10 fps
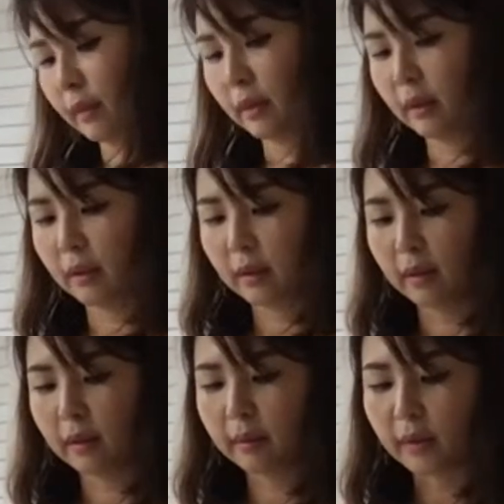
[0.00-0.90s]
I'm
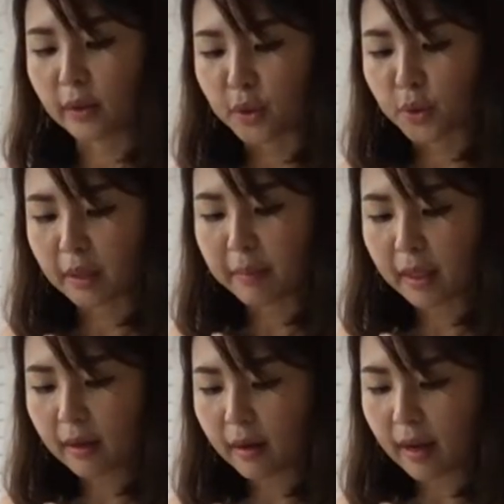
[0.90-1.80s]
going to trim
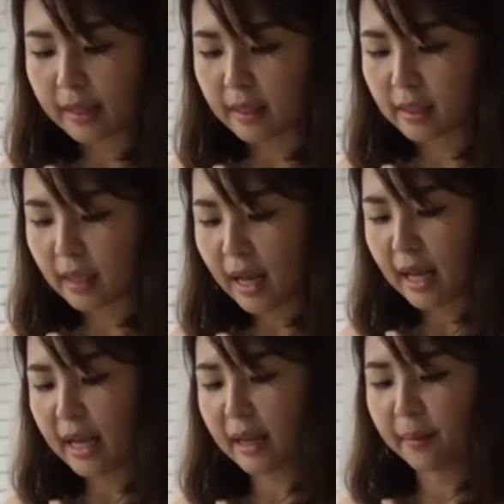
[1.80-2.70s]
here at the
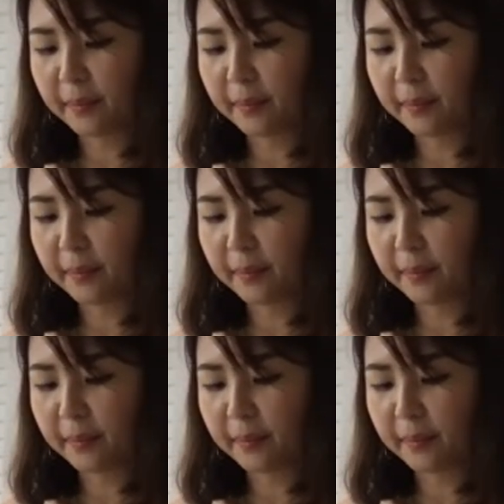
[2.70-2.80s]
side.